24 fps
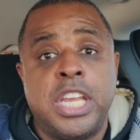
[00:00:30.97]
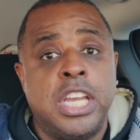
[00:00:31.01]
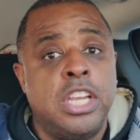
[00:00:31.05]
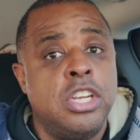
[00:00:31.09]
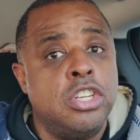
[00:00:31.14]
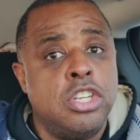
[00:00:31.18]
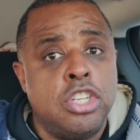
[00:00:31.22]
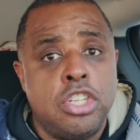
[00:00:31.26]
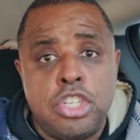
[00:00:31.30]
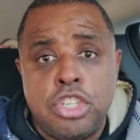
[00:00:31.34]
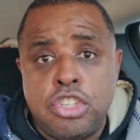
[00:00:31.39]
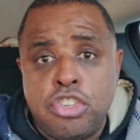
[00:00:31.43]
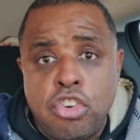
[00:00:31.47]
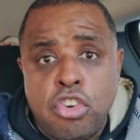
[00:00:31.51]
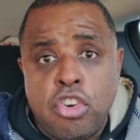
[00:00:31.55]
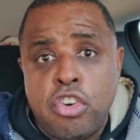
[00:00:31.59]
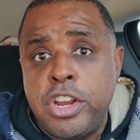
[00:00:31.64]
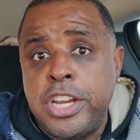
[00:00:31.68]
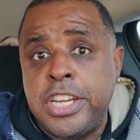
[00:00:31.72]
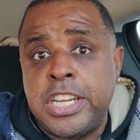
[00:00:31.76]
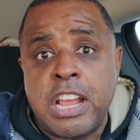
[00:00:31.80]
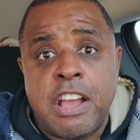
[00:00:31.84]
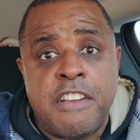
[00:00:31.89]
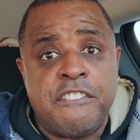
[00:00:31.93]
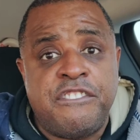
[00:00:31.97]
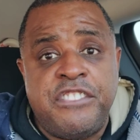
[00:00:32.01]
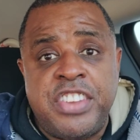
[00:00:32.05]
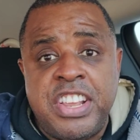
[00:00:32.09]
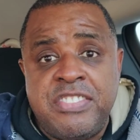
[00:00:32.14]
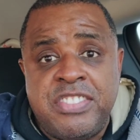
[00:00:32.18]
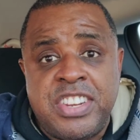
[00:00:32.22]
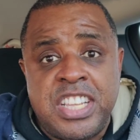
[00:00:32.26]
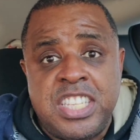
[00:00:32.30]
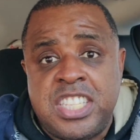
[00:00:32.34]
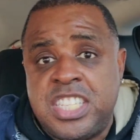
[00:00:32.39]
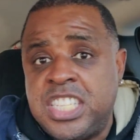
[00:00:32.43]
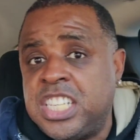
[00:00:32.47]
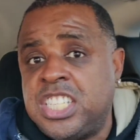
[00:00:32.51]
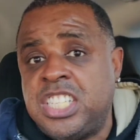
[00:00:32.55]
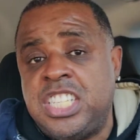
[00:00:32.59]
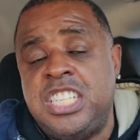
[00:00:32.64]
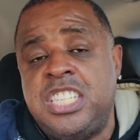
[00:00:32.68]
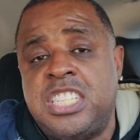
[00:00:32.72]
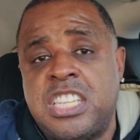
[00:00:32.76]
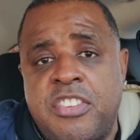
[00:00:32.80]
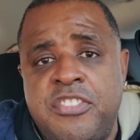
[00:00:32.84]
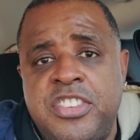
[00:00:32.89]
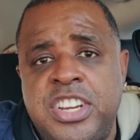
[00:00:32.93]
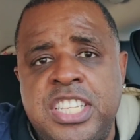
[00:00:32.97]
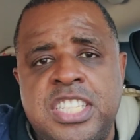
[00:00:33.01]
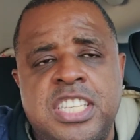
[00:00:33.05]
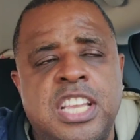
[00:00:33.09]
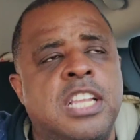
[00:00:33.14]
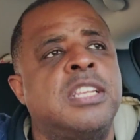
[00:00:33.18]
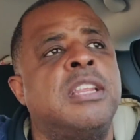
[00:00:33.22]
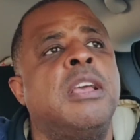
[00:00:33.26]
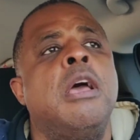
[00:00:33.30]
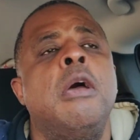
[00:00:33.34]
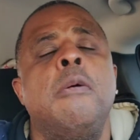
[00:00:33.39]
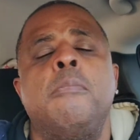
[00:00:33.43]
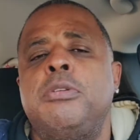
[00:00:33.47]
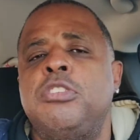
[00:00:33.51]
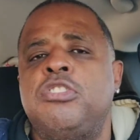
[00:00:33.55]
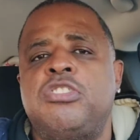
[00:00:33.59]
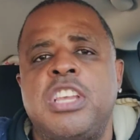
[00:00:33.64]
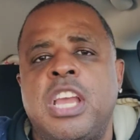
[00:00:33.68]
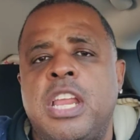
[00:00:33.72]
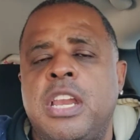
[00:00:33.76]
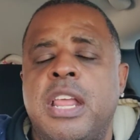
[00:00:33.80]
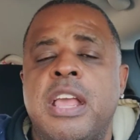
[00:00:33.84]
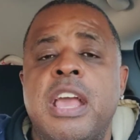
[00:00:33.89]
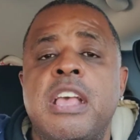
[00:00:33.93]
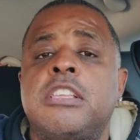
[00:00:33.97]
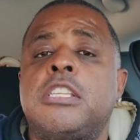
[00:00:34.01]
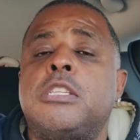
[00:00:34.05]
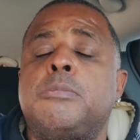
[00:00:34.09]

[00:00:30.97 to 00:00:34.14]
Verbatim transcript: getting destroyed down 50, 60, 70%,